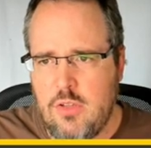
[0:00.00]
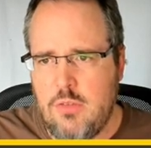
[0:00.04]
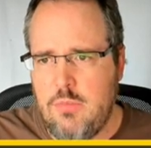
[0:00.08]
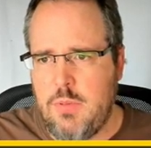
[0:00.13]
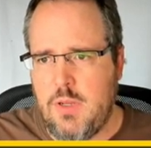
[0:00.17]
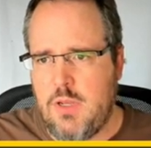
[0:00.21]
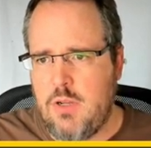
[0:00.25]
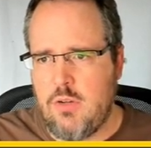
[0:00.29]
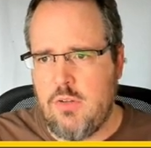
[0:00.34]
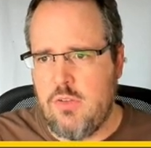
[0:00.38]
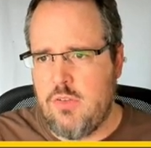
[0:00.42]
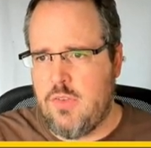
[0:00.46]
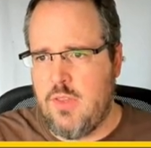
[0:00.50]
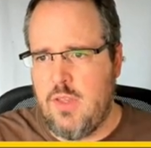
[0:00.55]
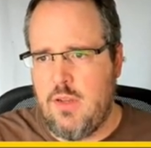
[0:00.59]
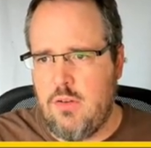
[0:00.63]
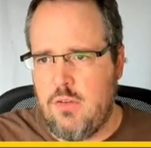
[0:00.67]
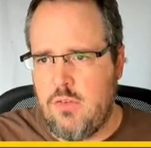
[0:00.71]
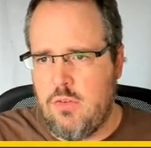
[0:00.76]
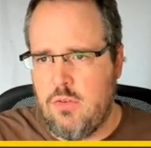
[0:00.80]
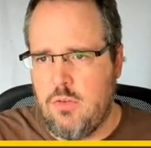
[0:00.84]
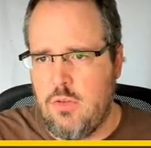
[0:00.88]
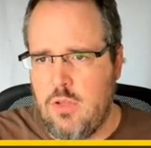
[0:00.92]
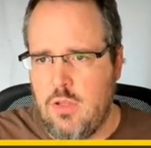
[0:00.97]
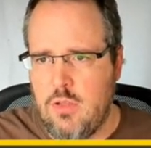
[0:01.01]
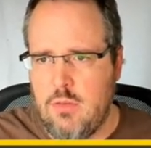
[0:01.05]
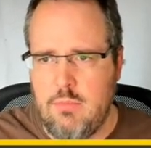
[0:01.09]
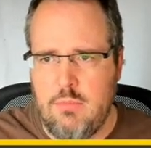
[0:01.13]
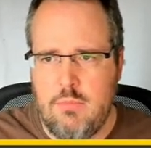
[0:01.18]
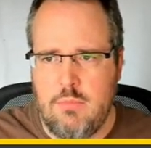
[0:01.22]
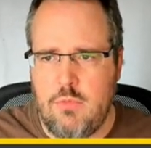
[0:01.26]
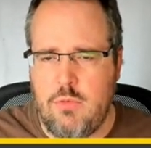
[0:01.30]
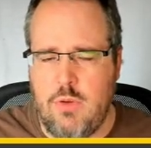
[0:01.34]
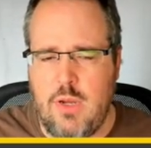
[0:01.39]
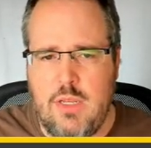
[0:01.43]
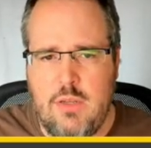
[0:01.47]
not because they're so
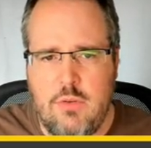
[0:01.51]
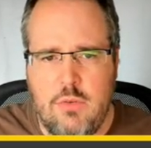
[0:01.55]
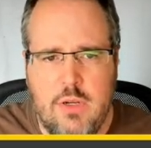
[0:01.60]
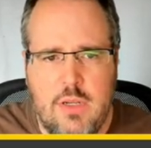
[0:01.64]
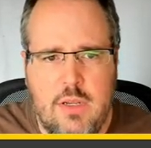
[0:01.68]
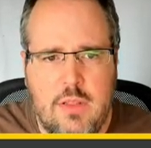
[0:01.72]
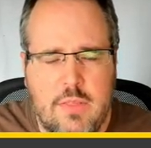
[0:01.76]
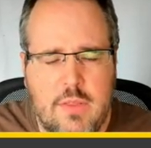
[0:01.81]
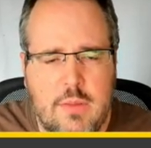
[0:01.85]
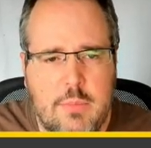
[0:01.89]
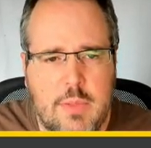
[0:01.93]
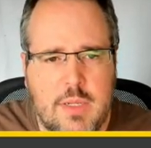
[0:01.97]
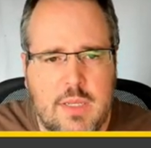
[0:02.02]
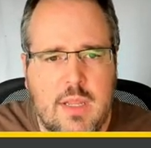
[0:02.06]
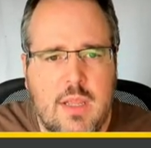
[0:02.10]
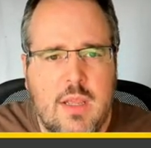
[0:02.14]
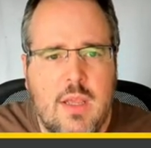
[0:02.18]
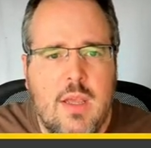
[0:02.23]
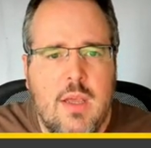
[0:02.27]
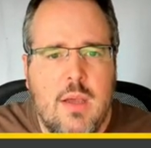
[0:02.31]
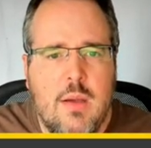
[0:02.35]
great or anything, but